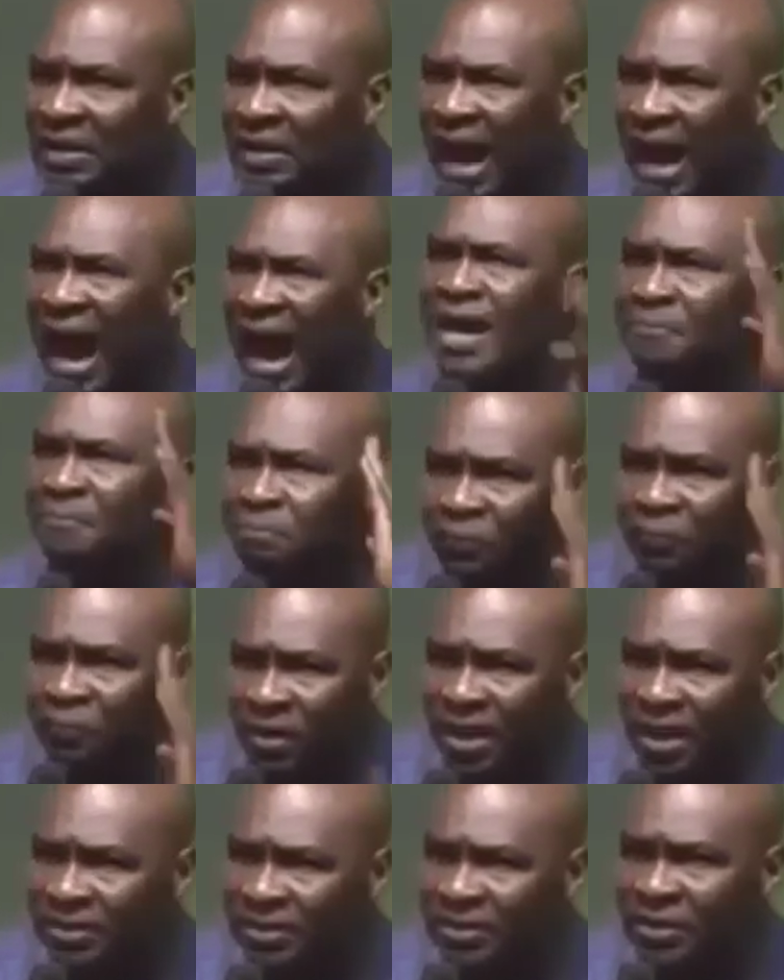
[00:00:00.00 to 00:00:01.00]
I
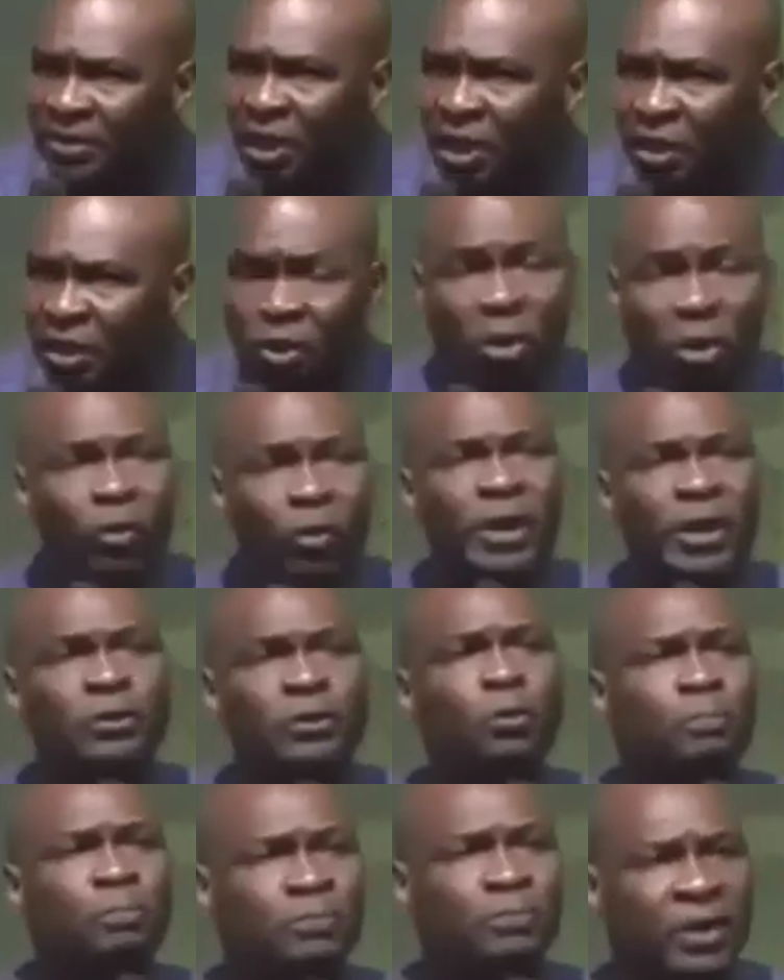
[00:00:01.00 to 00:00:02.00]
press. You are going to
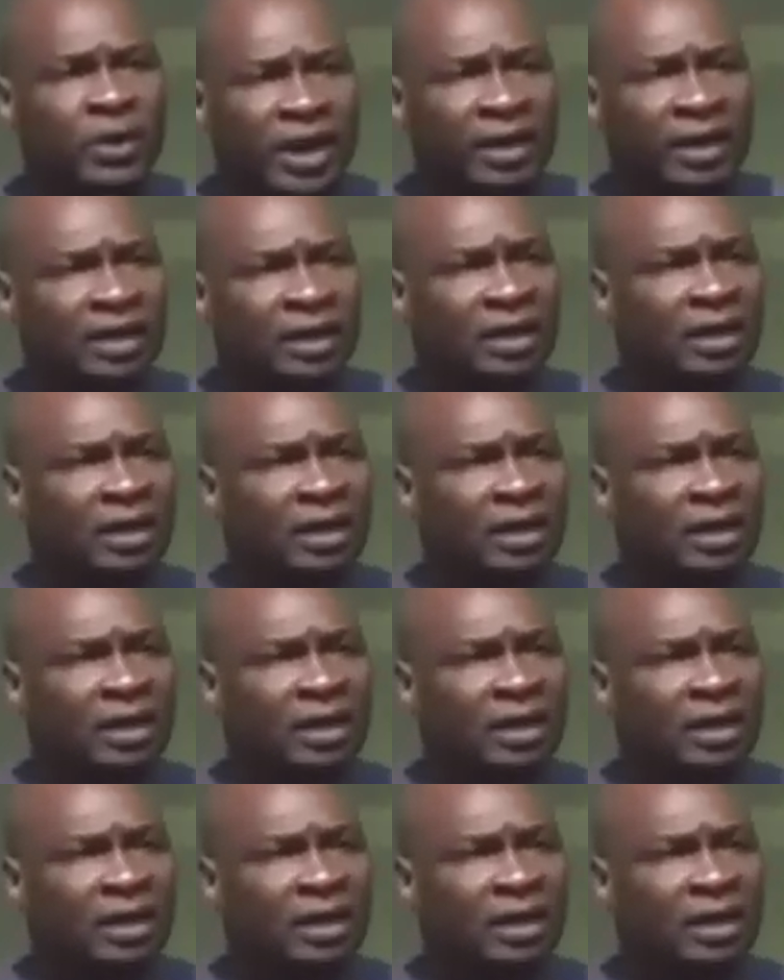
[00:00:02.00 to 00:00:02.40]
pray,